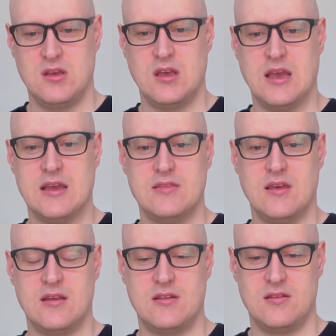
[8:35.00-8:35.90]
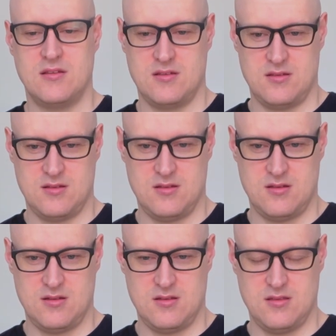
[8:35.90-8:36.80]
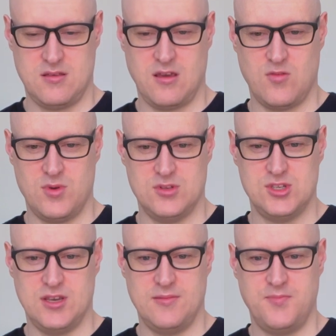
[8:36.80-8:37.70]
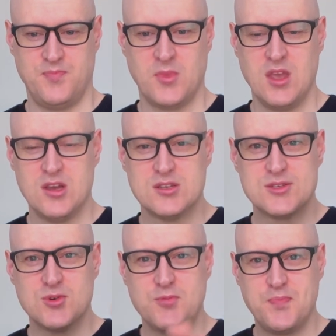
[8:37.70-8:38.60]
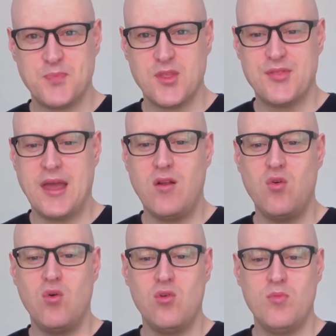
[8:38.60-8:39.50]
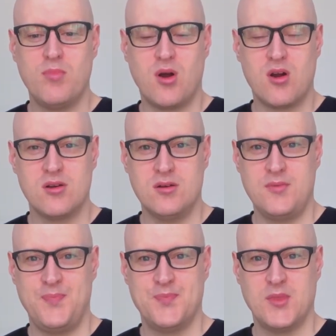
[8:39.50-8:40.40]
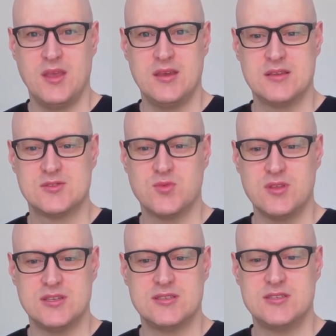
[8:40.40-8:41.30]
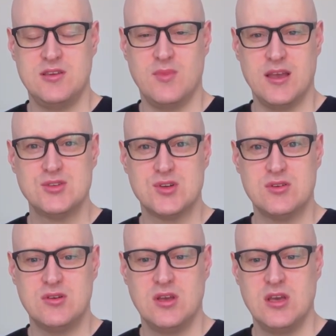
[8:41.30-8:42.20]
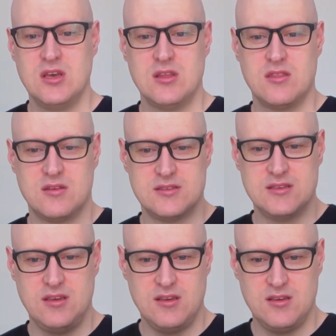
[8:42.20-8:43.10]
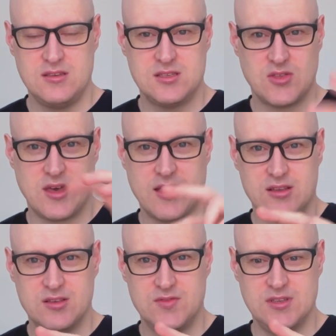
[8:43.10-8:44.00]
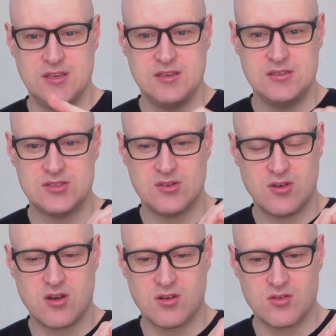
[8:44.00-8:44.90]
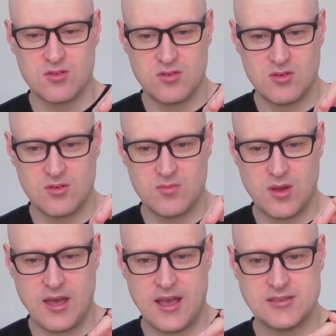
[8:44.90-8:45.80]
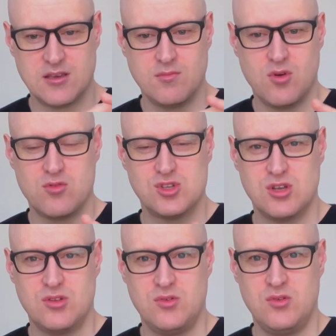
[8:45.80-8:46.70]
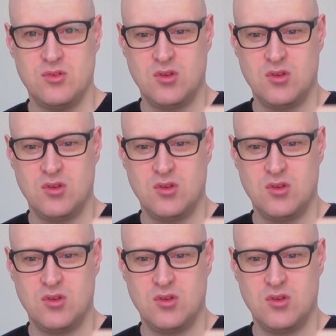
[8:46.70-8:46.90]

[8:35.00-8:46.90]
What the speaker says: and then the open G. So that whole bar is really C major. The Ds, the octave Ds, are passing motion